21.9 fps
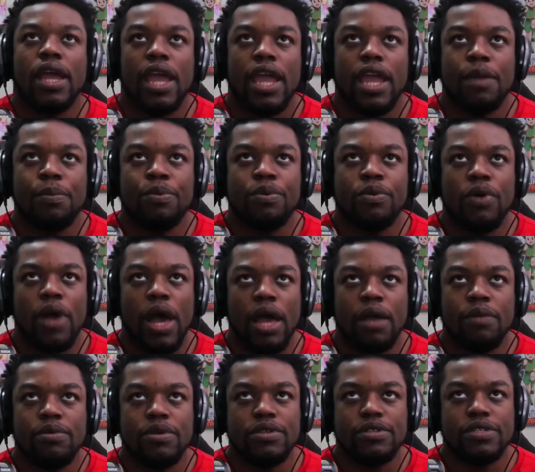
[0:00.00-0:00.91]
April.
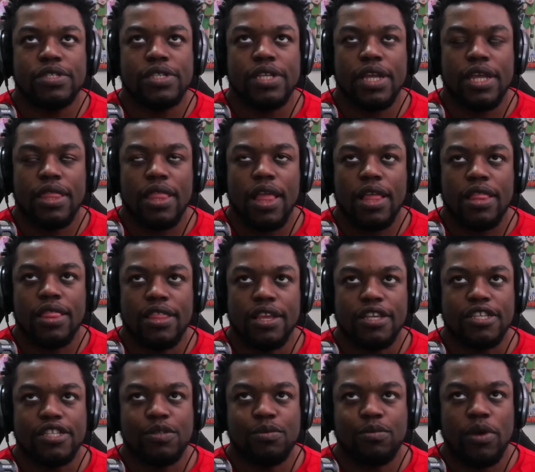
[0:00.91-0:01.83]
I will say that
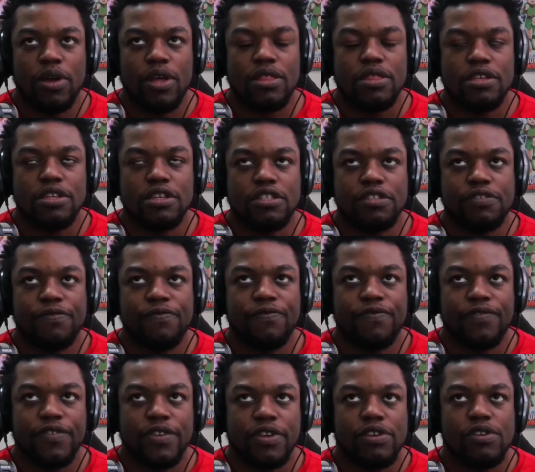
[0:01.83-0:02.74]
this month is
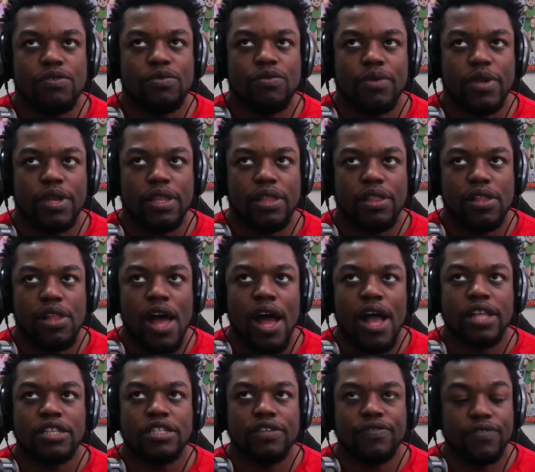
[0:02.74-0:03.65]
filled with
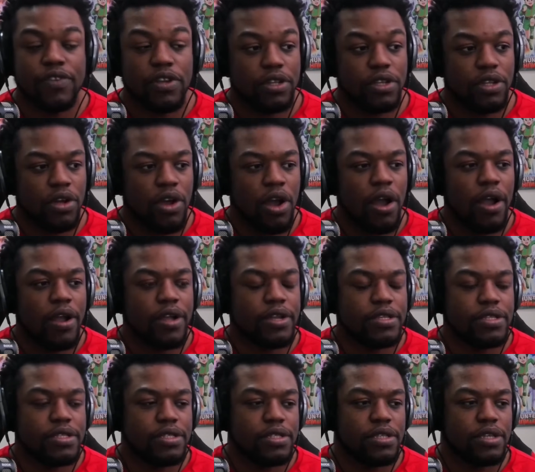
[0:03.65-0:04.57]
lots of good
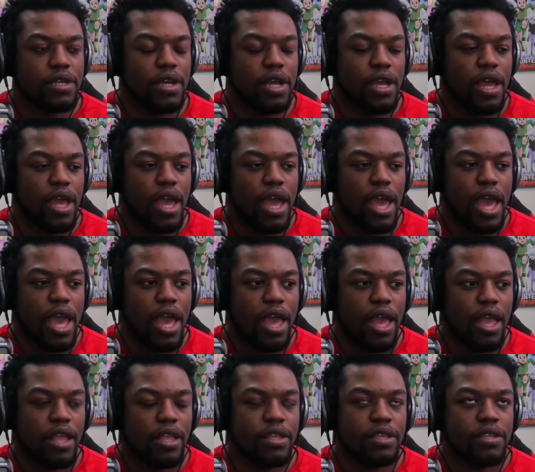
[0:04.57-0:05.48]
cards,
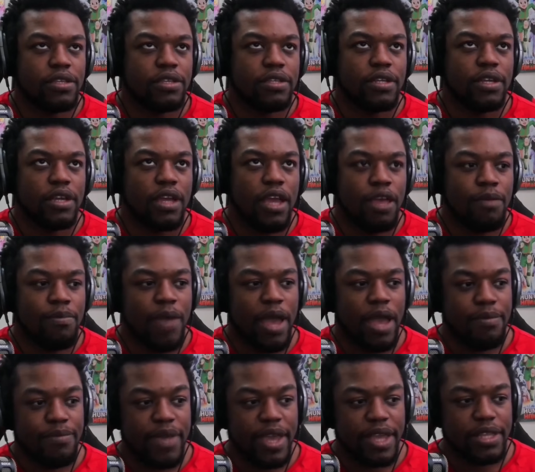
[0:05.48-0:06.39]
and it
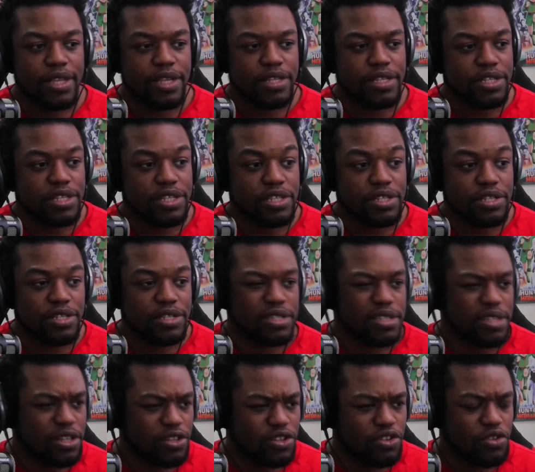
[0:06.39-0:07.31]
might make the
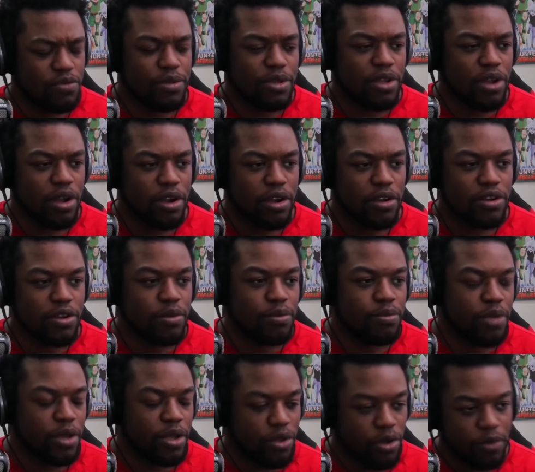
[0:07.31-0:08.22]
decisions a little bit harder,
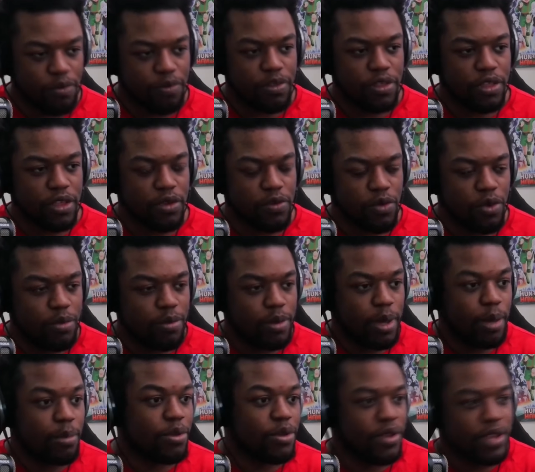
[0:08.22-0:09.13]
but hopefully we'll
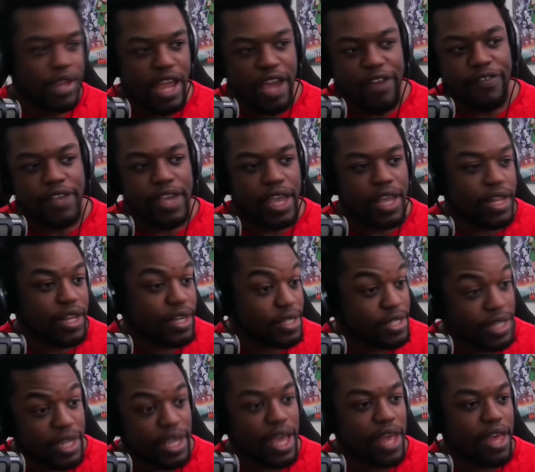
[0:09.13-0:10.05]
be able to navigate it
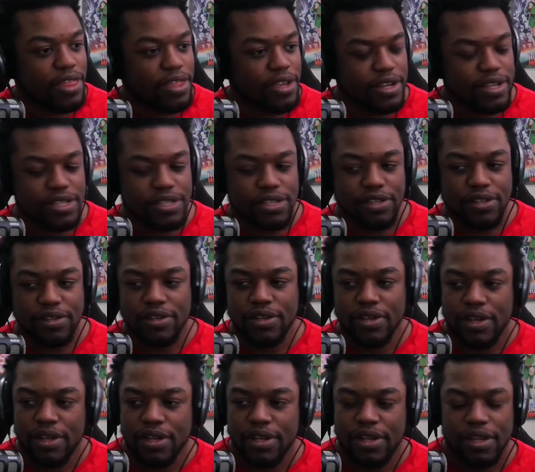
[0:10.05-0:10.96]
together. So
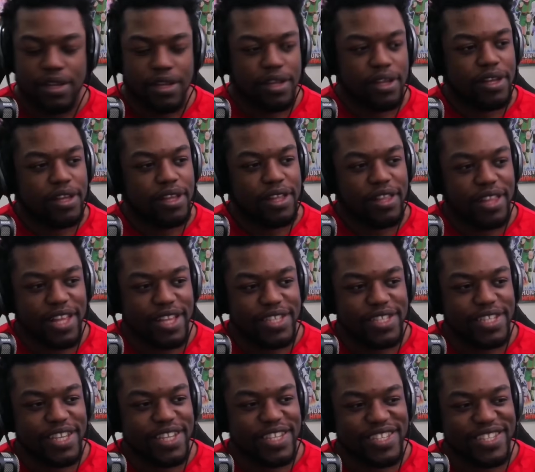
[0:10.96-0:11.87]

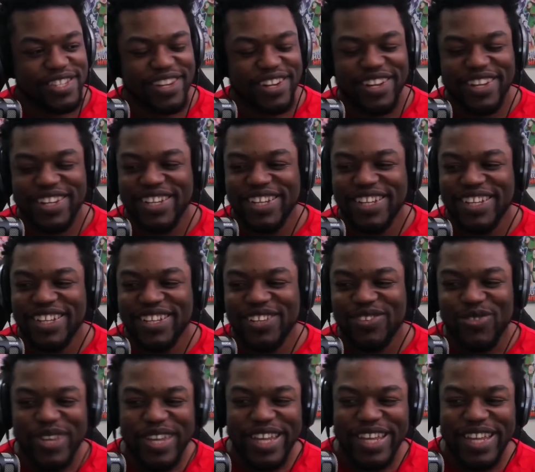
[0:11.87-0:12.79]
let's get started.
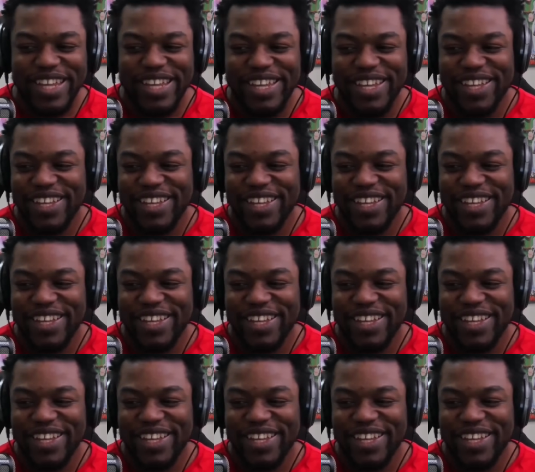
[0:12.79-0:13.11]
Whee.